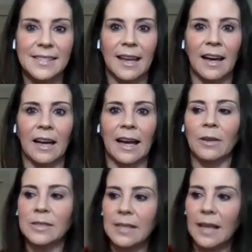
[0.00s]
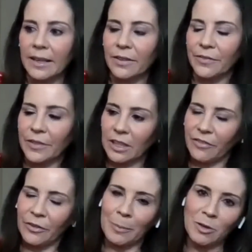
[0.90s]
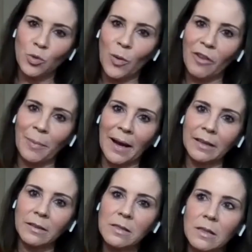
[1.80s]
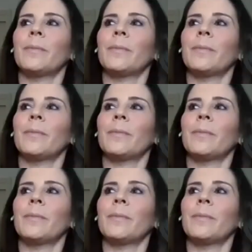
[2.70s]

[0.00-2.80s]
outside of Philadelphia, about 12 miles.